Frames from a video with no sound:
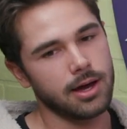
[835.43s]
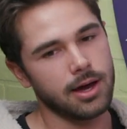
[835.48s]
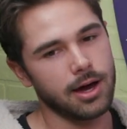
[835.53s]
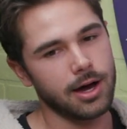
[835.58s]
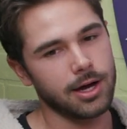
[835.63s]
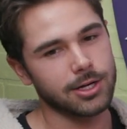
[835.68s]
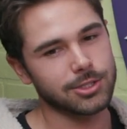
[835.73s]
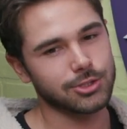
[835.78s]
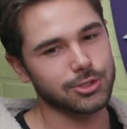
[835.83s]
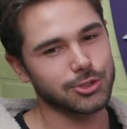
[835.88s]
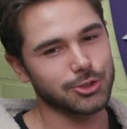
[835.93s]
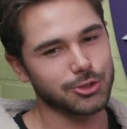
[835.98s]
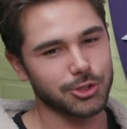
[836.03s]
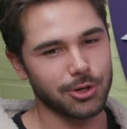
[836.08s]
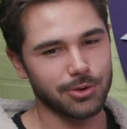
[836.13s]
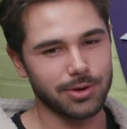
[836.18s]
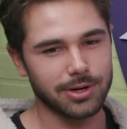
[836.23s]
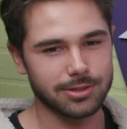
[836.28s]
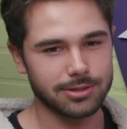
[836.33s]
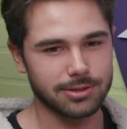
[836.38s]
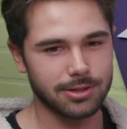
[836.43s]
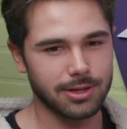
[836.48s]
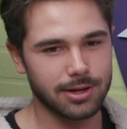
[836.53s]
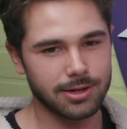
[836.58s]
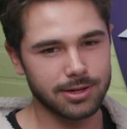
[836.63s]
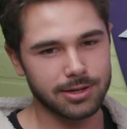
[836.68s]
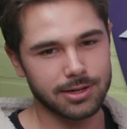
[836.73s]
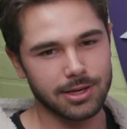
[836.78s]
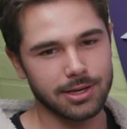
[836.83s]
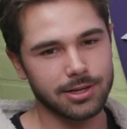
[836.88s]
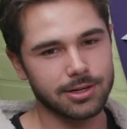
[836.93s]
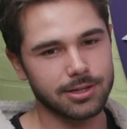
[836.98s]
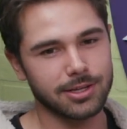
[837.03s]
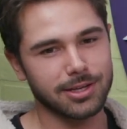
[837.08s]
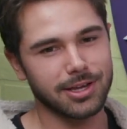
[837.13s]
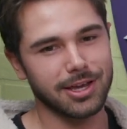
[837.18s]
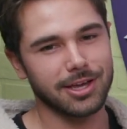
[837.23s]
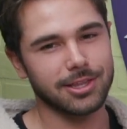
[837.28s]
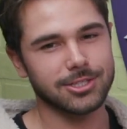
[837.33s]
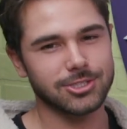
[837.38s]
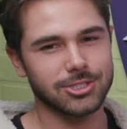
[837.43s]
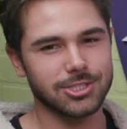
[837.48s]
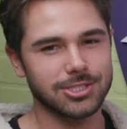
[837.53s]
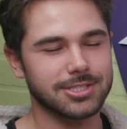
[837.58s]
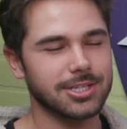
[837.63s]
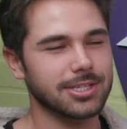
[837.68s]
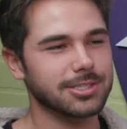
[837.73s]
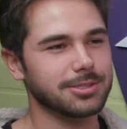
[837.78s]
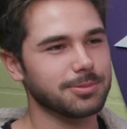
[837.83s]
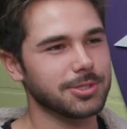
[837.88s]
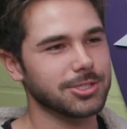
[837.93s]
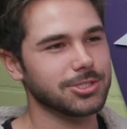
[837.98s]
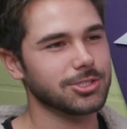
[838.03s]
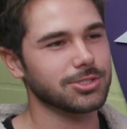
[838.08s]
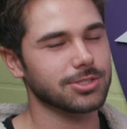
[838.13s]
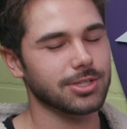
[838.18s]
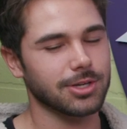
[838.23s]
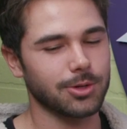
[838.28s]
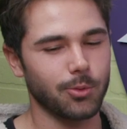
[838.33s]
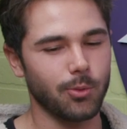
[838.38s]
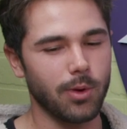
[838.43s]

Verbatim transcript: Uh, she's going out to London, Italy, and then she says to me, she's like,